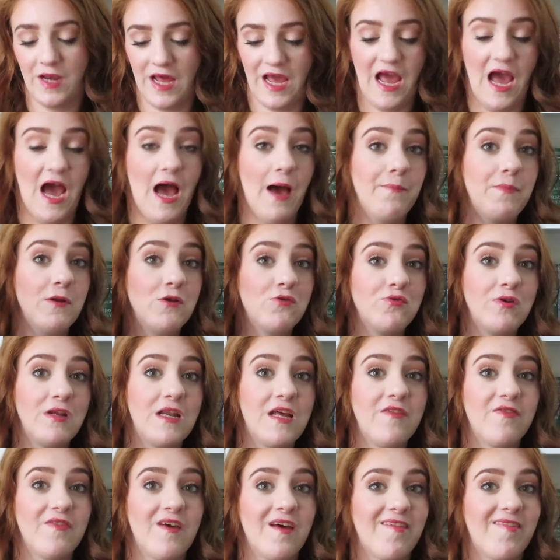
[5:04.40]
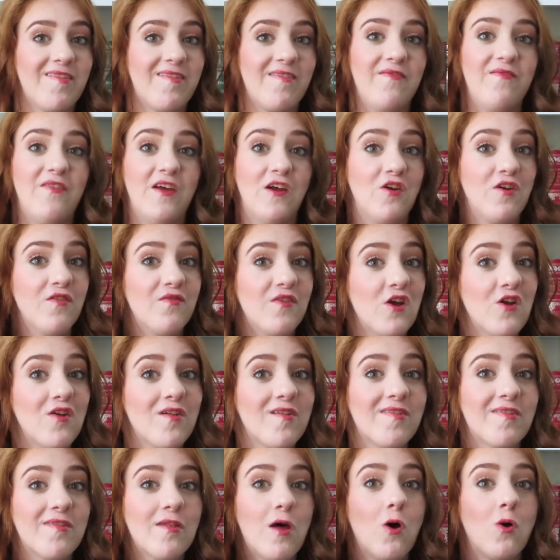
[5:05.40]
I have been reading this very, very
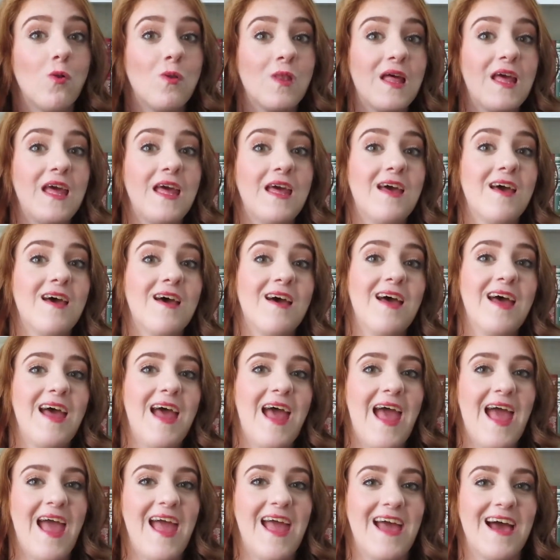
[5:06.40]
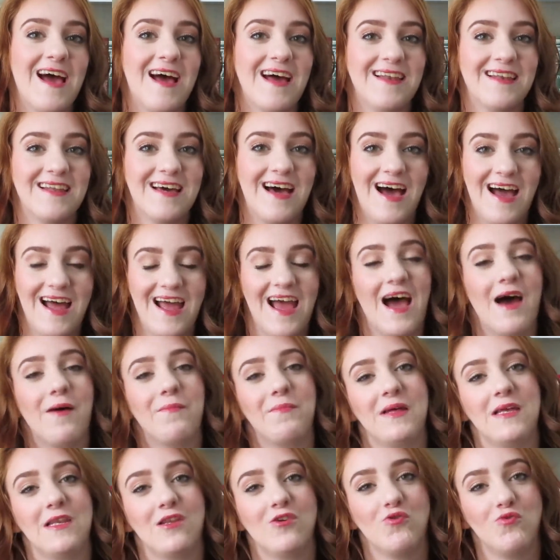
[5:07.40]
slowly, and I have
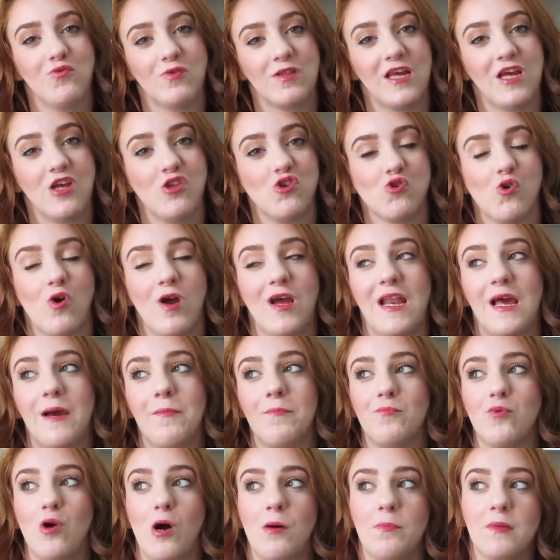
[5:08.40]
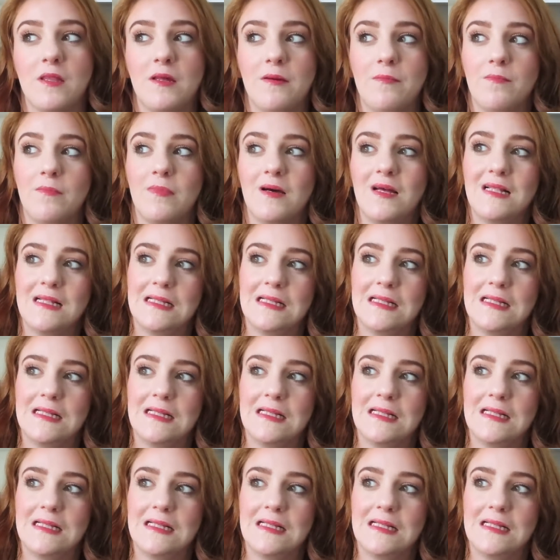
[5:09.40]
been really enjoying it. Probably,